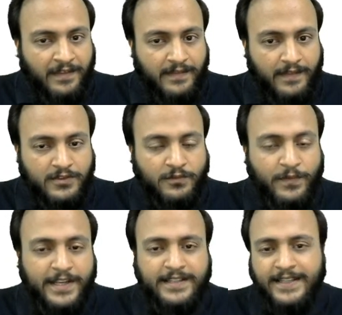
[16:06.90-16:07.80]
It's a
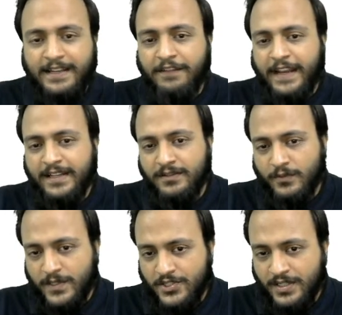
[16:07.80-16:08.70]
very significant
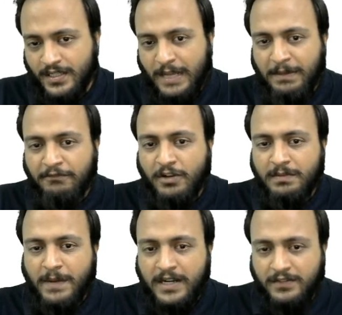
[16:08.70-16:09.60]
question coming from the
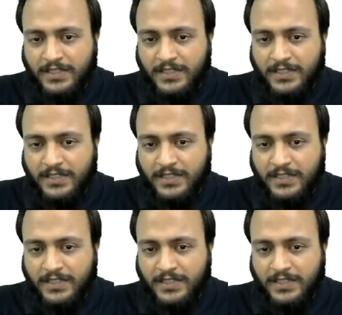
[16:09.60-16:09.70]
part of the